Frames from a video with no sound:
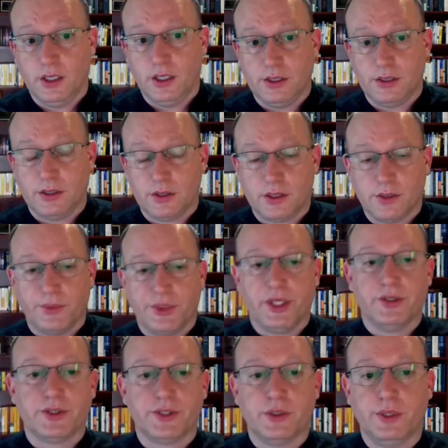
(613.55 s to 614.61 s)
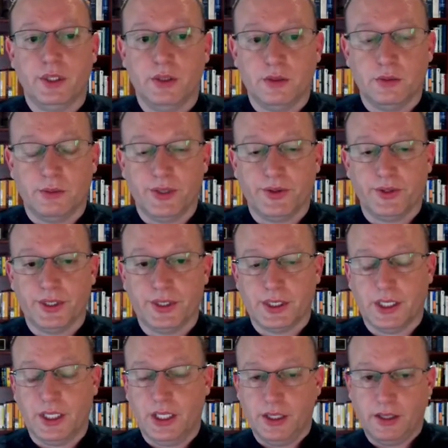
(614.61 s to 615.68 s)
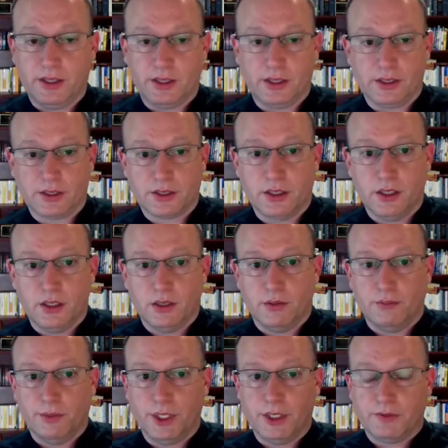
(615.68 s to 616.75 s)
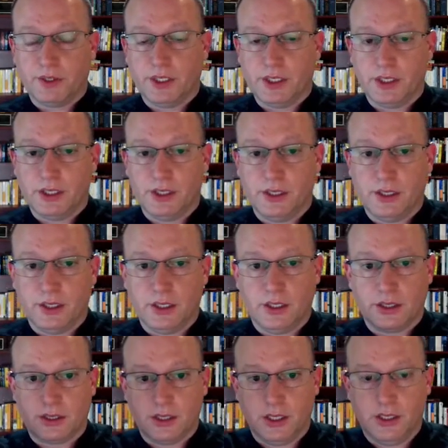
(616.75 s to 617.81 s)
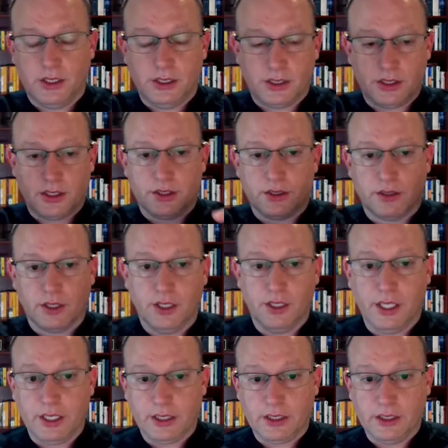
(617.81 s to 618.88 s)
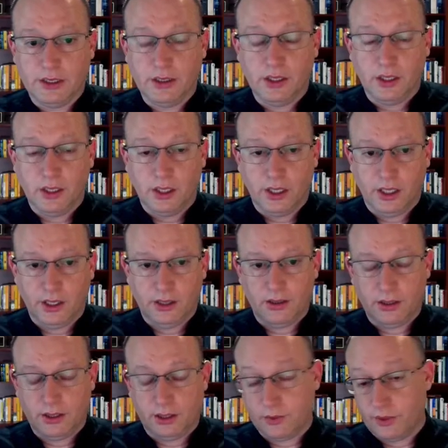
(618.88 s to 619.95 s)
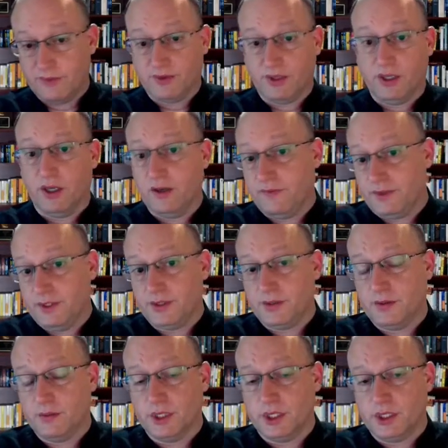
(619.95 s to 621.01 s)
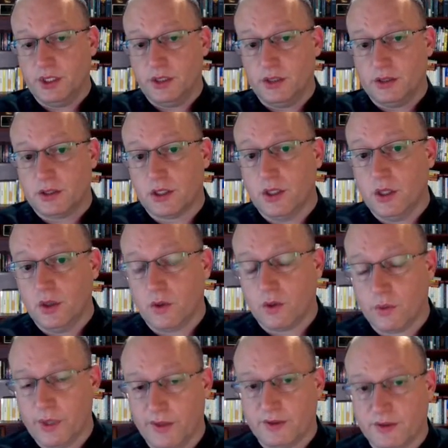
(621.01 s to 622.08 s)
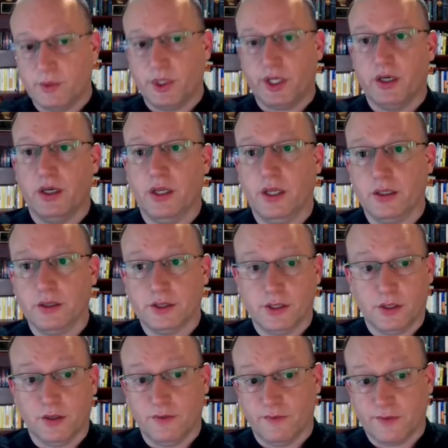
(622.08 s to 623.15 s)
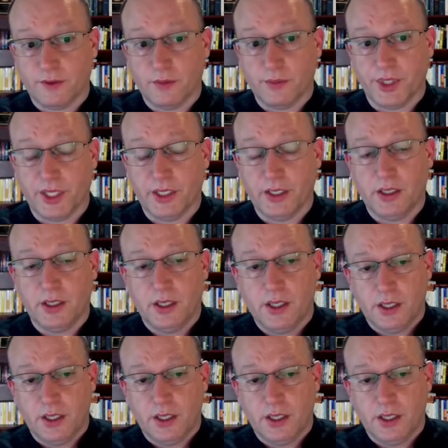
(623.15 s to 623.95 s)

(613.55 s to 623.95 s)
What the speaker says: Is there something else that we know about this that, hey, this might relate to this, and these things are connected, and either we have the confidence of the machines, or we have to bring in an analyst to confirm that.